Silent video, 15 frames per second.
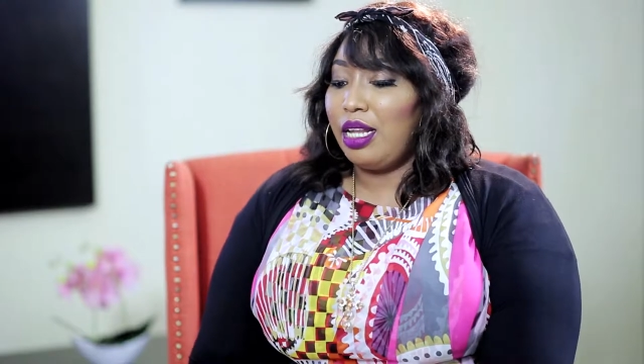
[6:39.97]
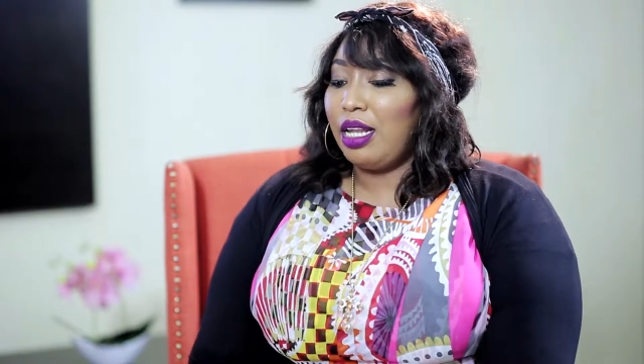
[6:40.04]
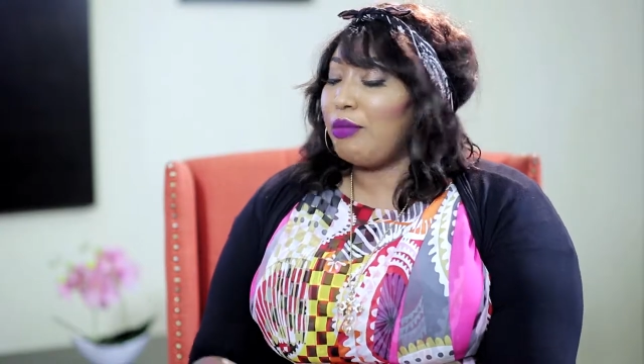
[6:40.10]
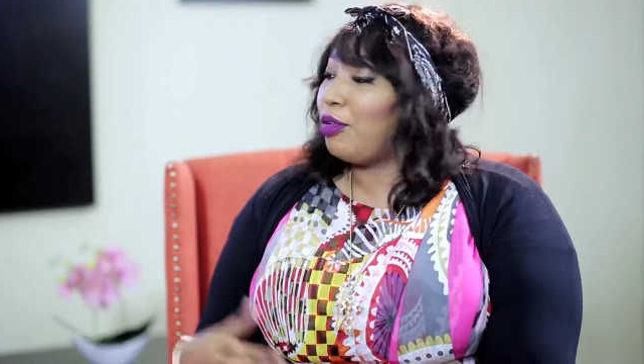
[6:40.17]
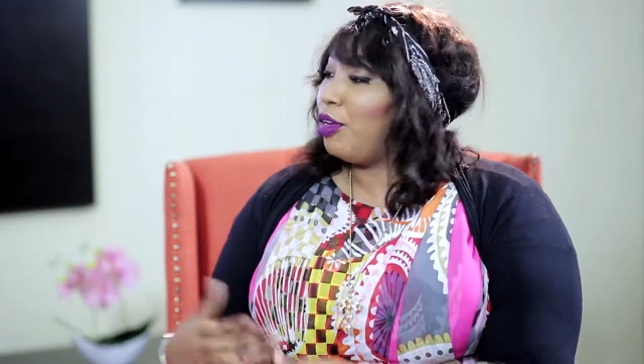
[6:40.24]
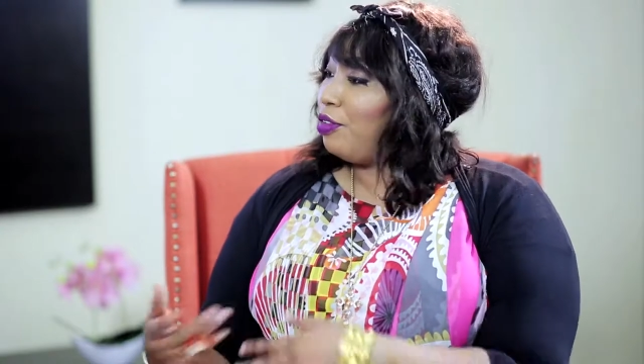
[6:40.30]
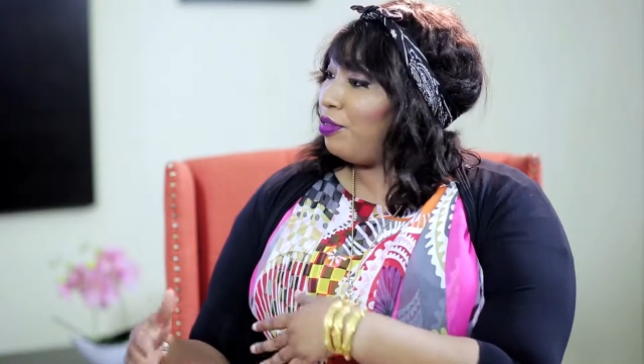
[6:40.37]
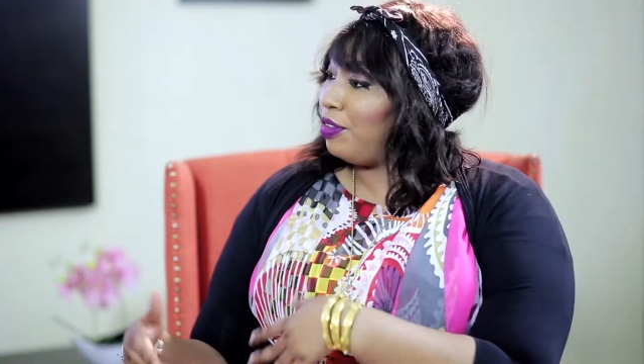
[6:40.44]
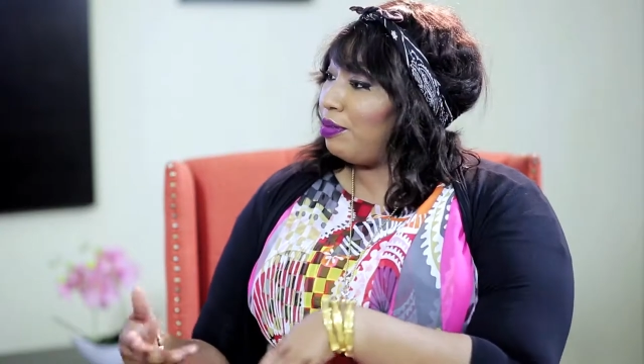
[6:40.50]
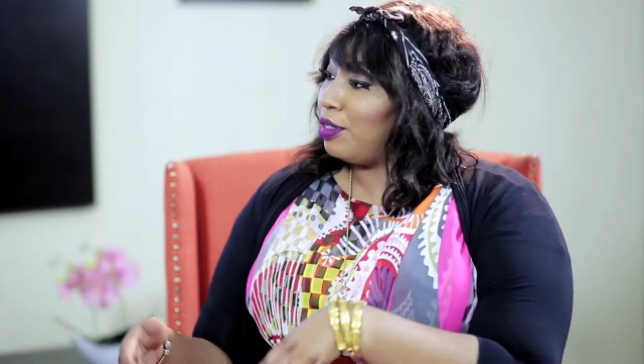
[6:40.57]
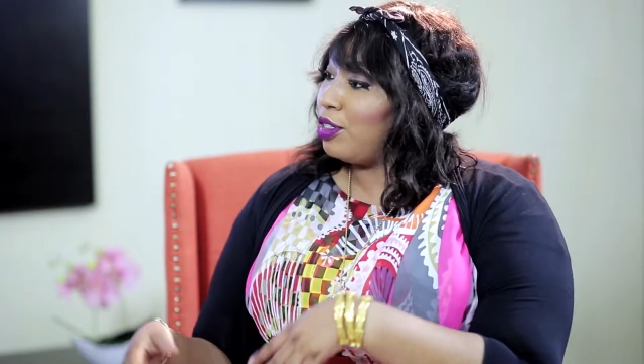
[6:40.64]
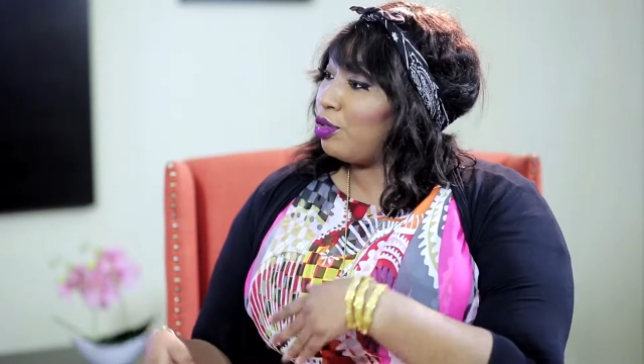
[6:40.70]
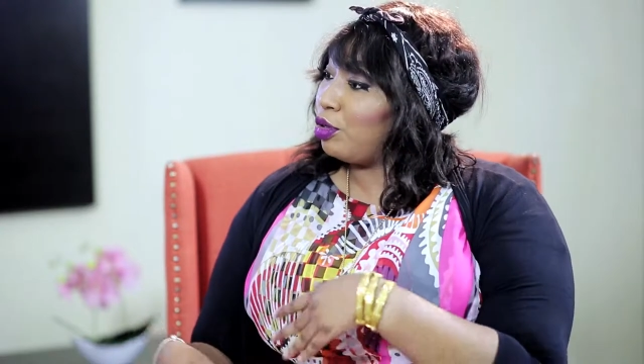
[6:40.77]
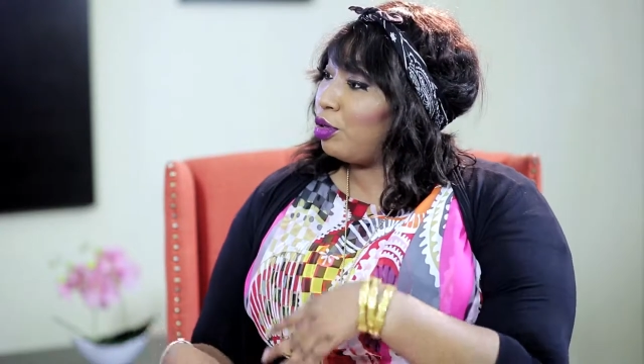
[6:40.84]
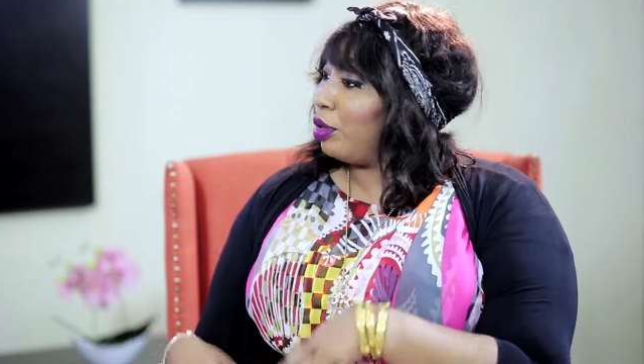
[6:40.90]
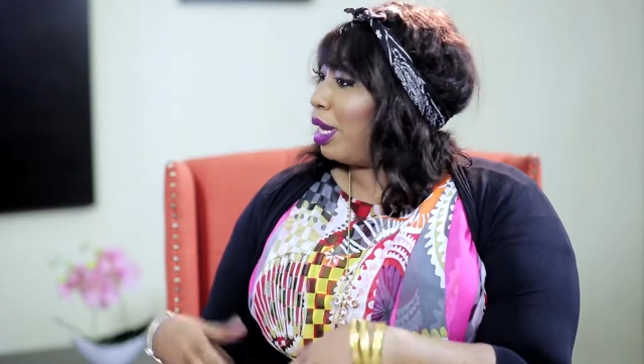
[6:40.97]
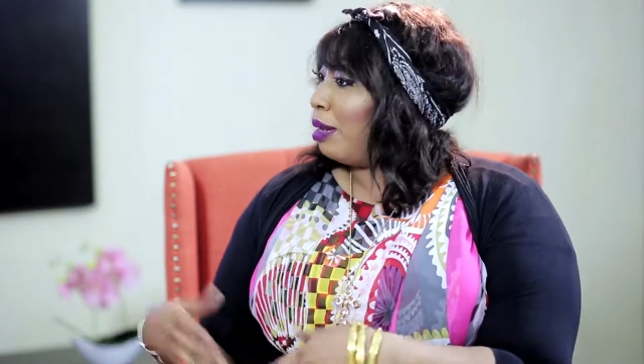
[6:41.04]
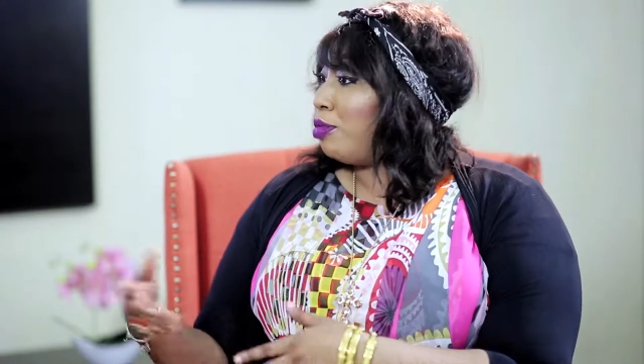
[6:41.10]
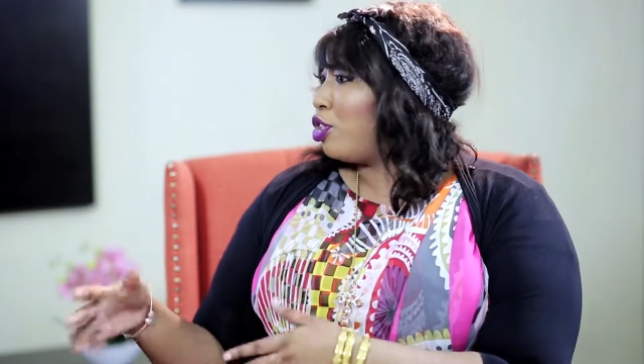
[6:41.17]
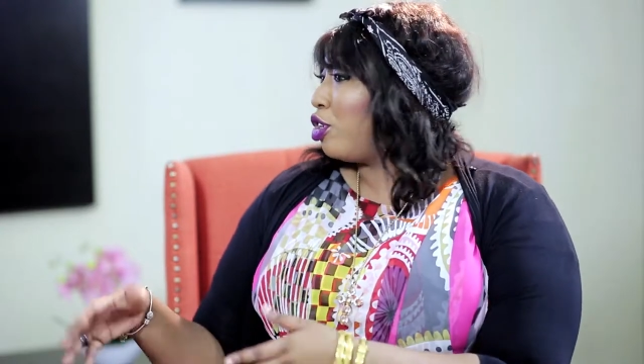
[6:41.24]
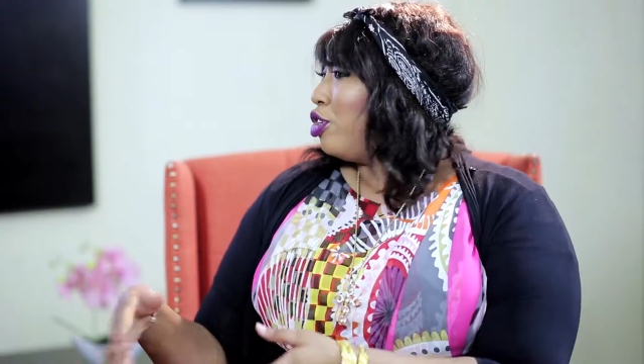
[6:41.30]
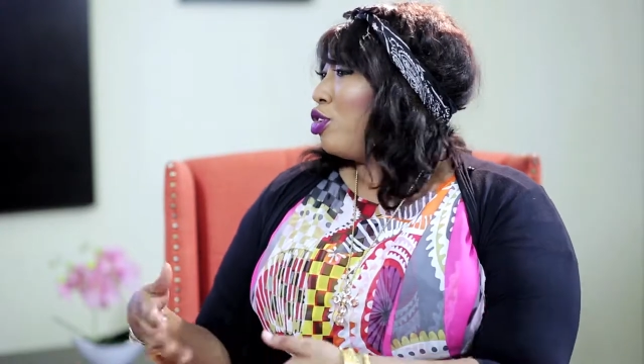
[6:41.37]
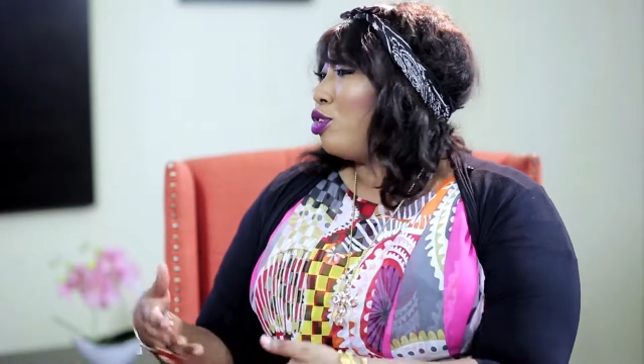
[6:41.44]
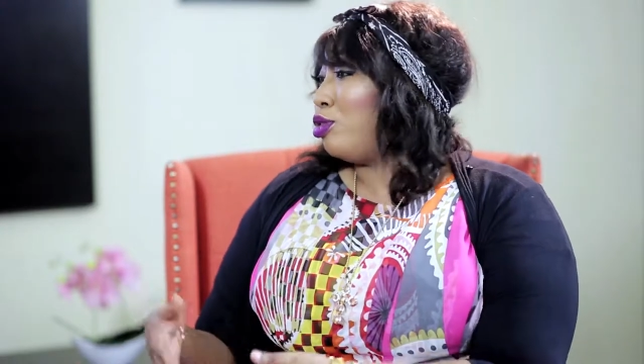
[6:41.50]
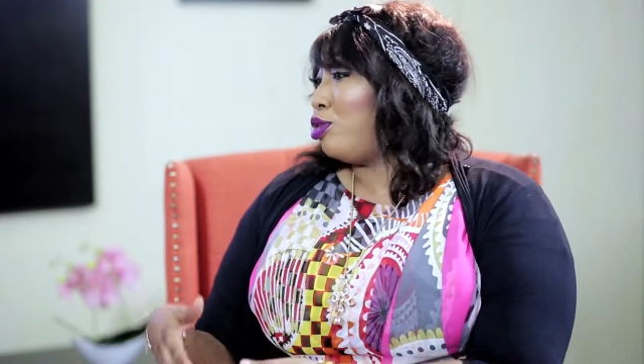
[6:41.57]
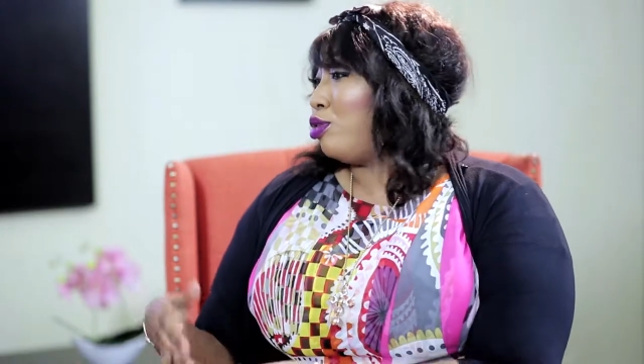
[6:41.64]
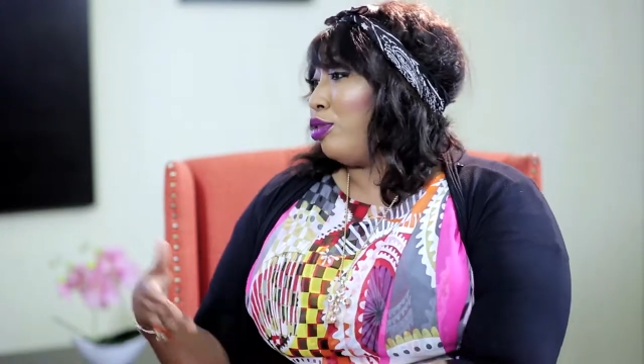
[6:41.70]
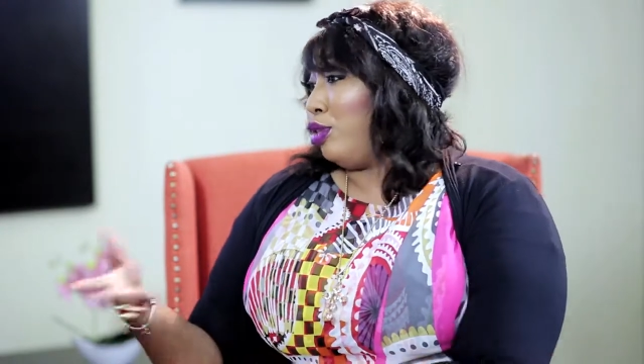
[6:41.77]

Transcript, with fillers: I'm going to flip this real quick. I'm sure you go to